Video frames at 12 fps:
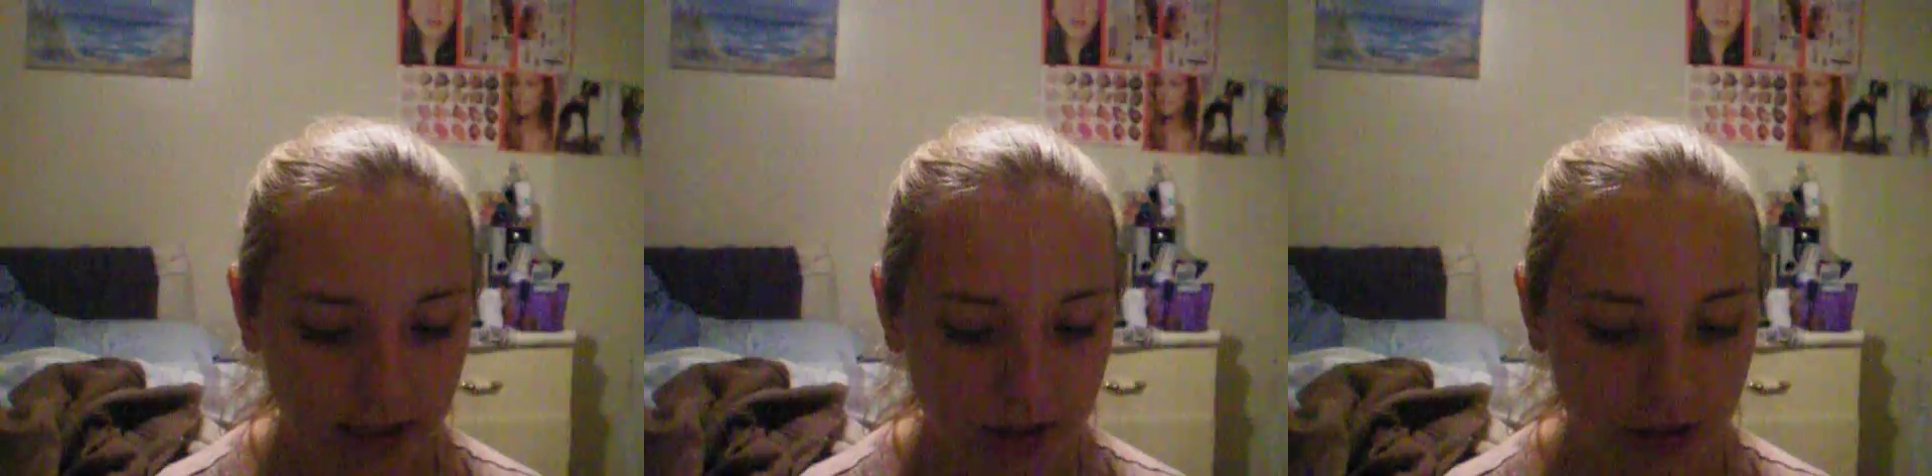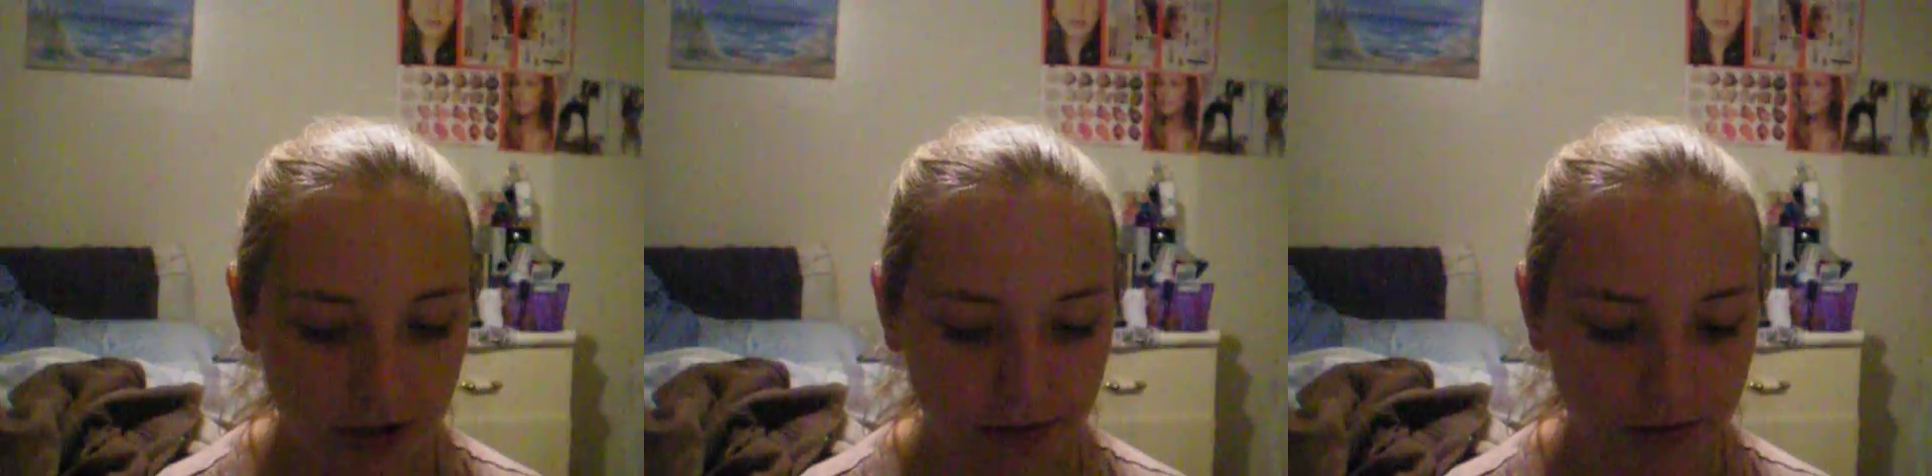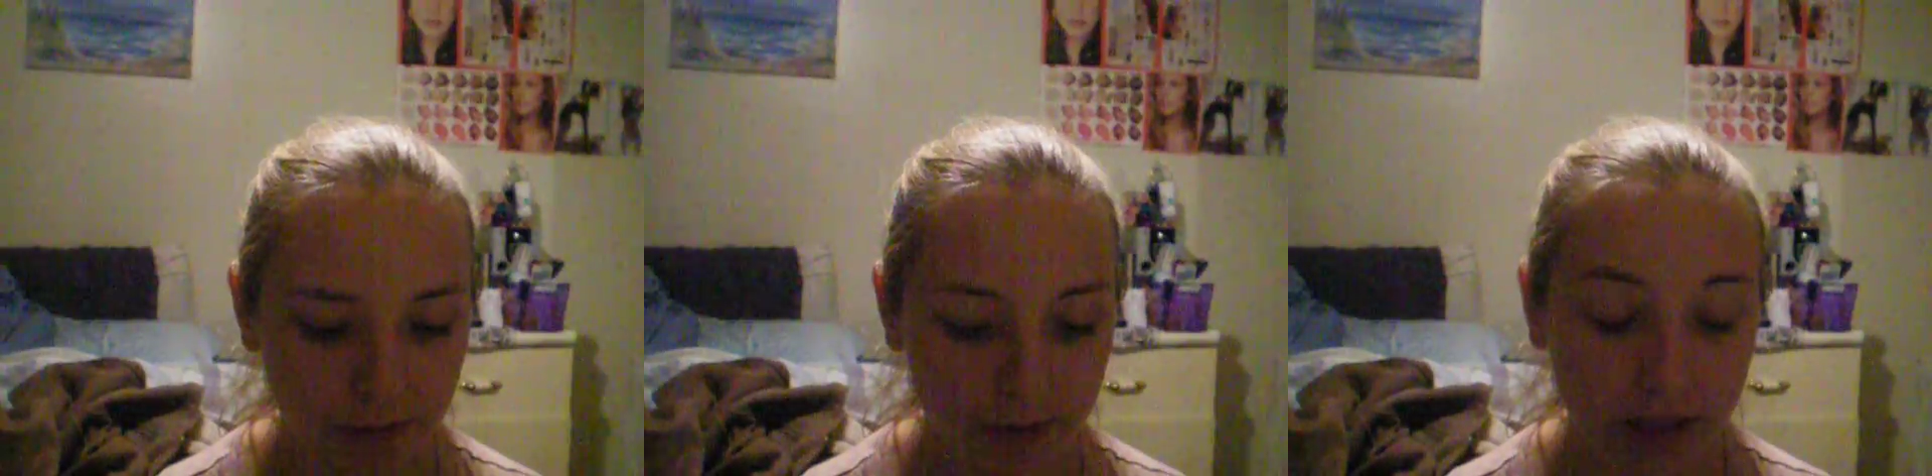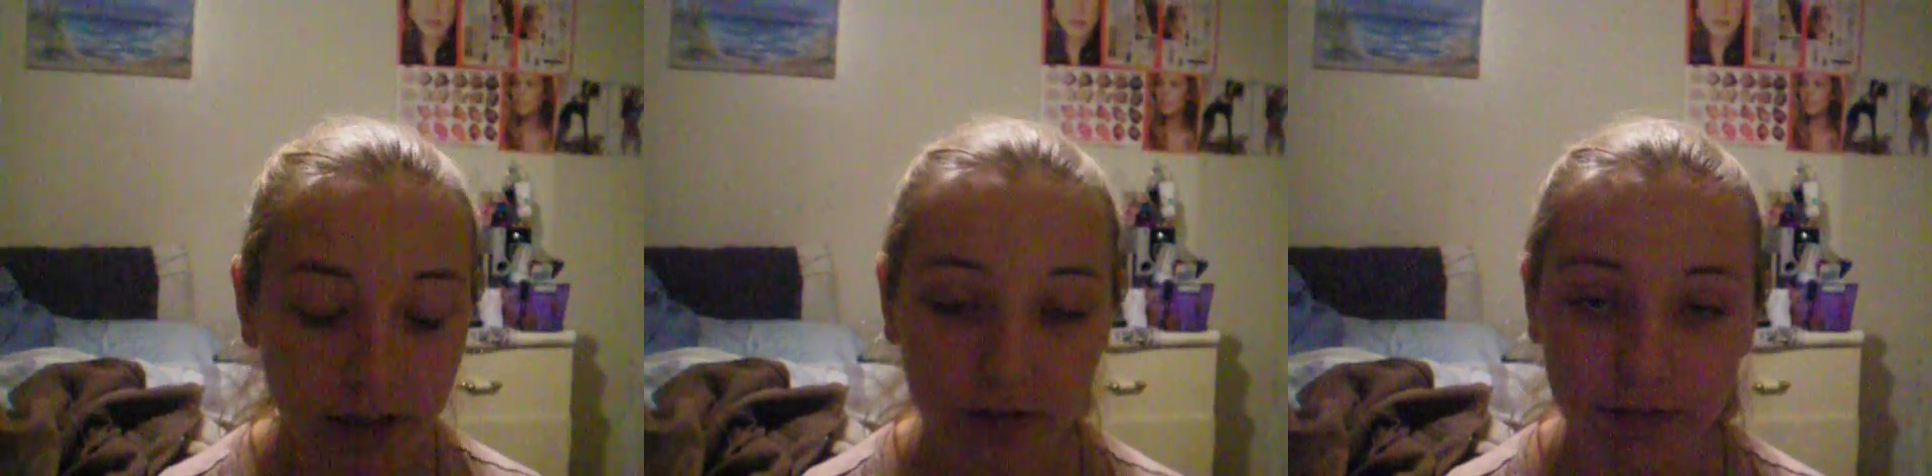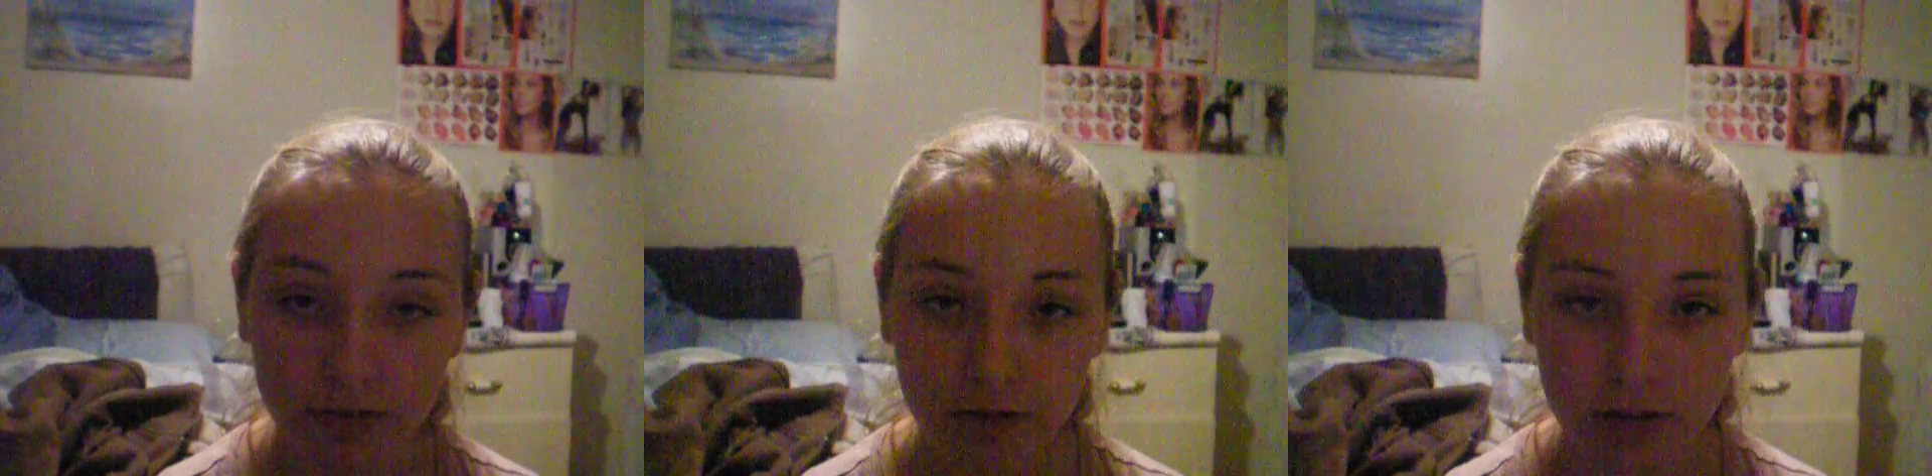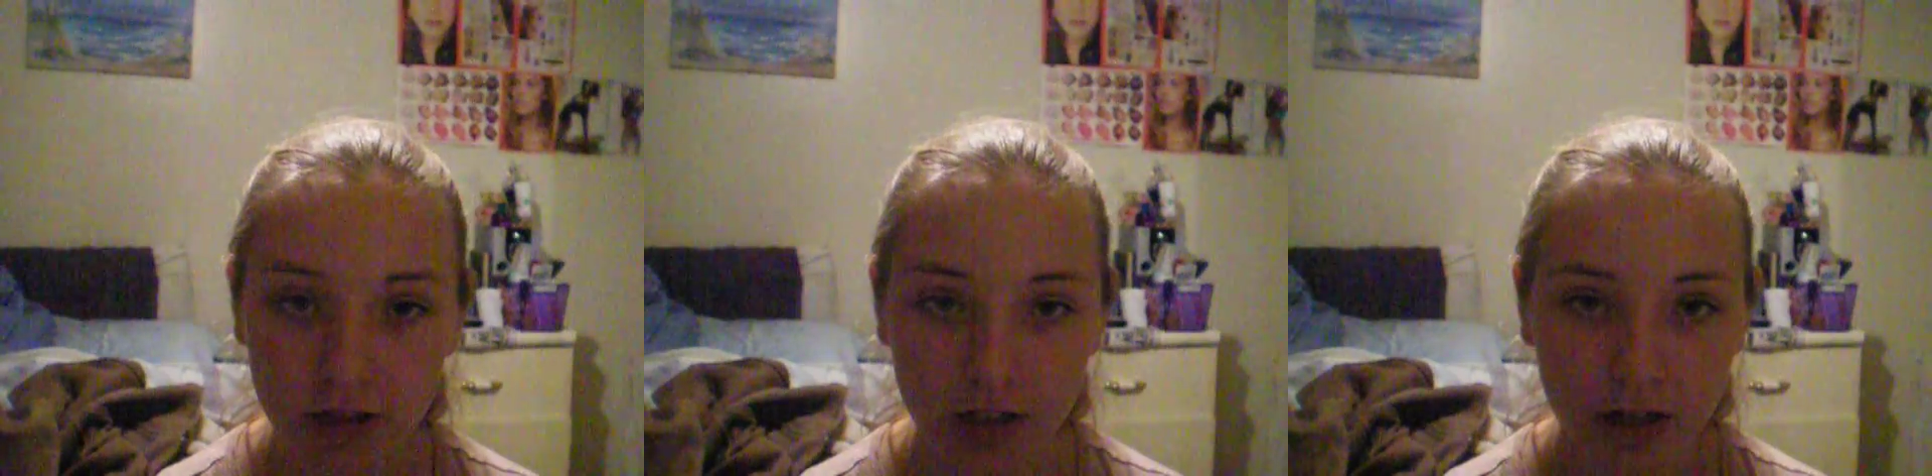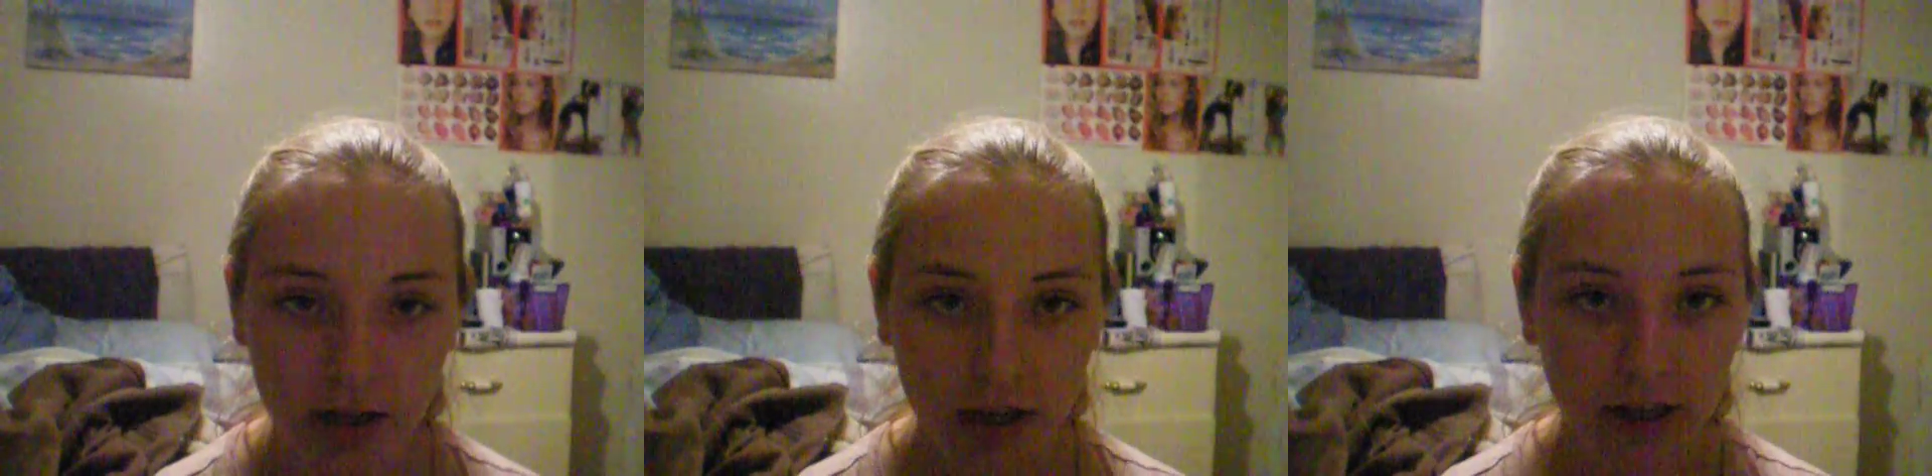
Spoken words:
into the manila folder